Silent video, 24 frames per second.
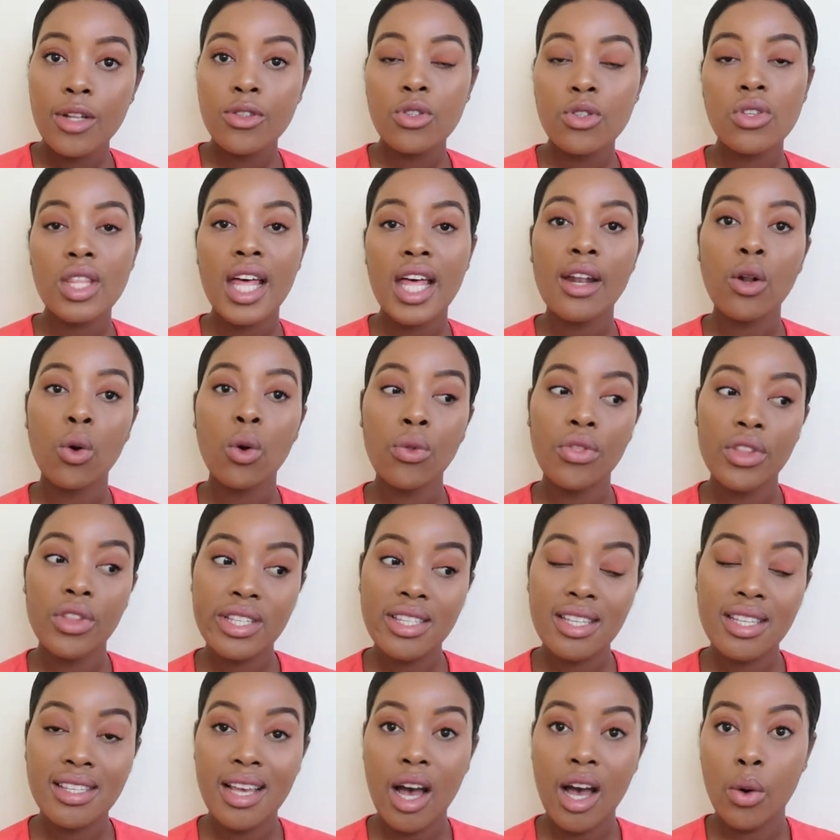to that, or
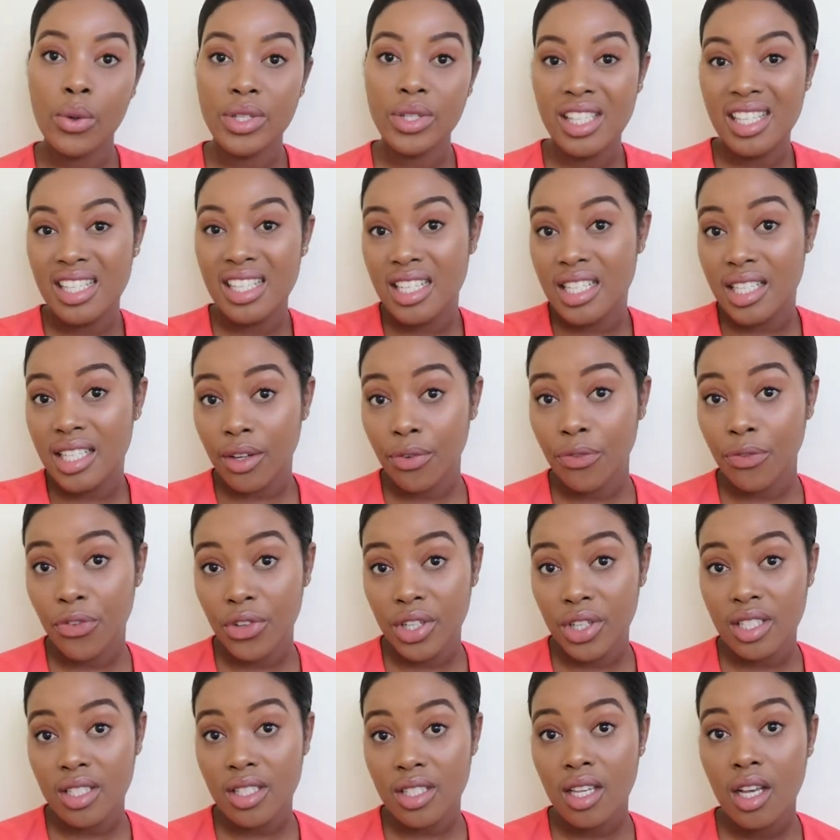this is how it's
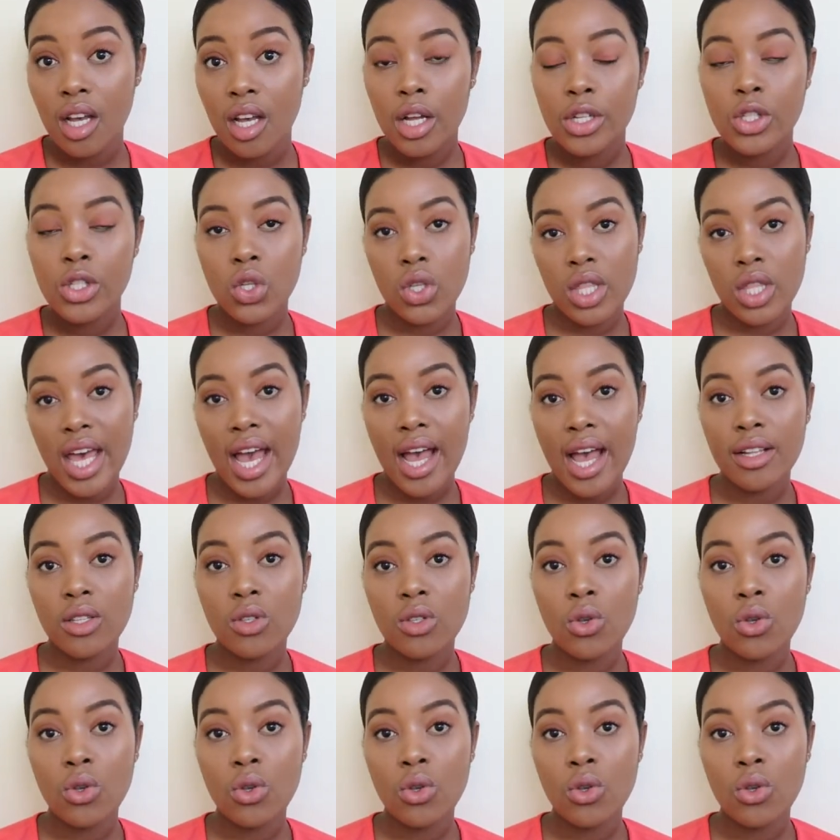different to that.